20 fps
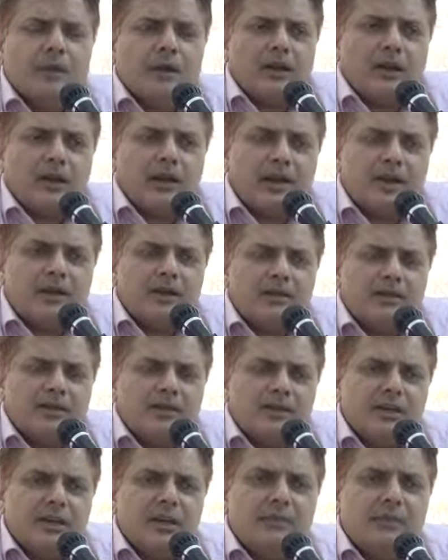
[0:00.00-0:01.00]
But again,
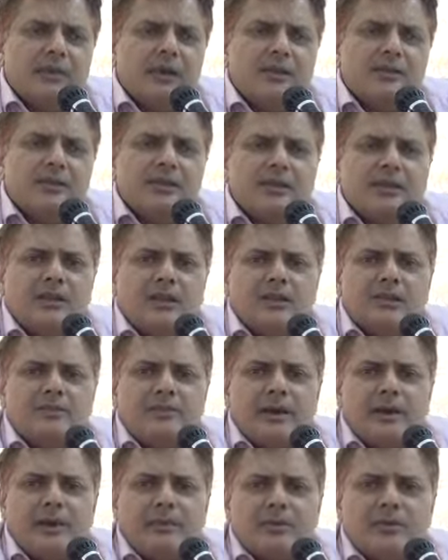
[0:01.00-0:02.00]
GDP has
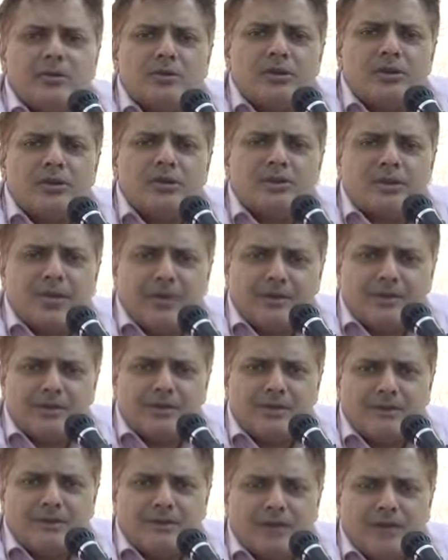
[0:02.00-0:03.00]
increased by about 6
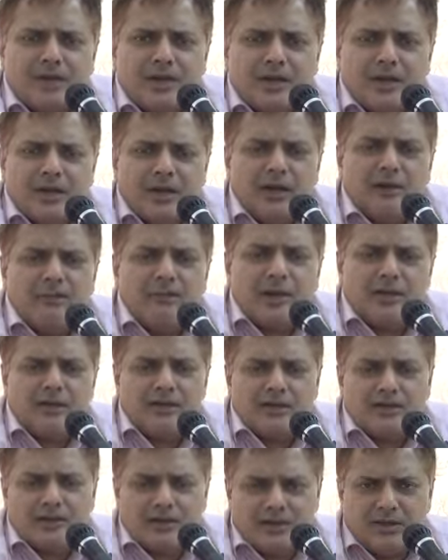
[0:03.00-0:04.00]
times in
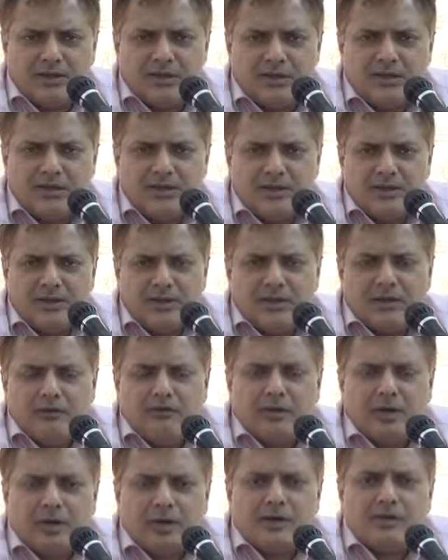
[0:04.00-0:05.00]
past 60 years,
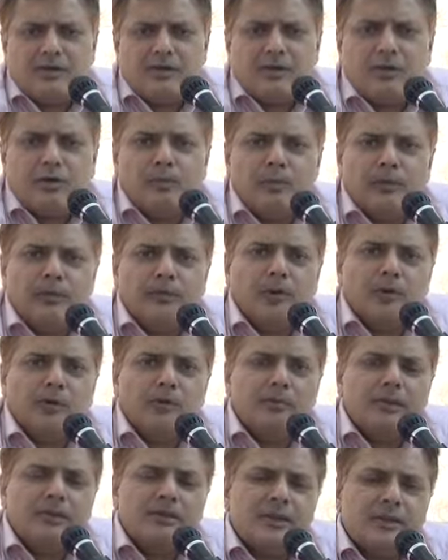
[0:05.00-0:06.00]
whereas rupee
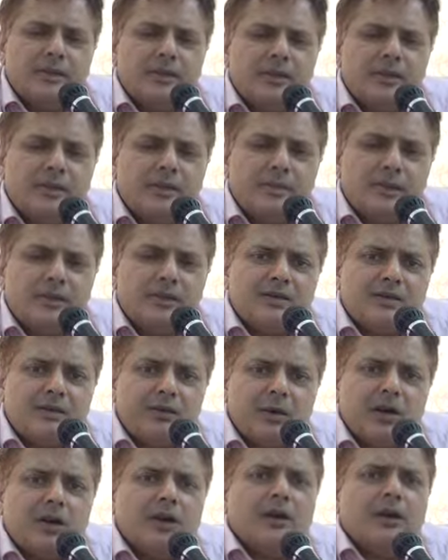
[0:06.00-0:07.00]
volume has increased by
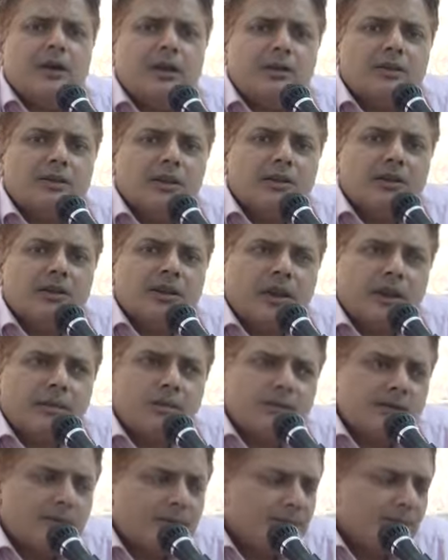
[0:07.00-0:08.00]
730
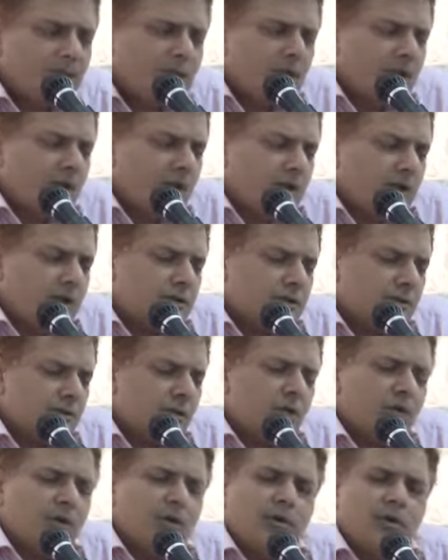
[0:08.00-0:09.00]
times.
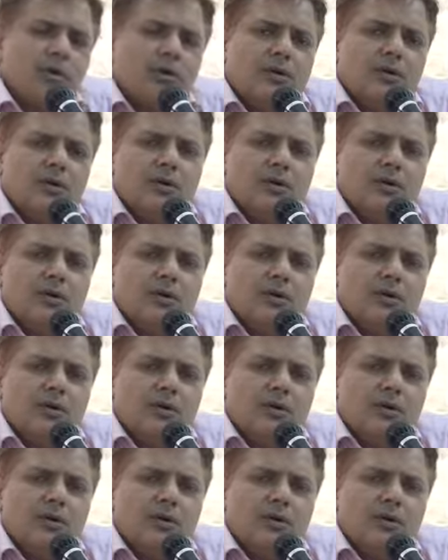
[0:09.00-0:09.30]
So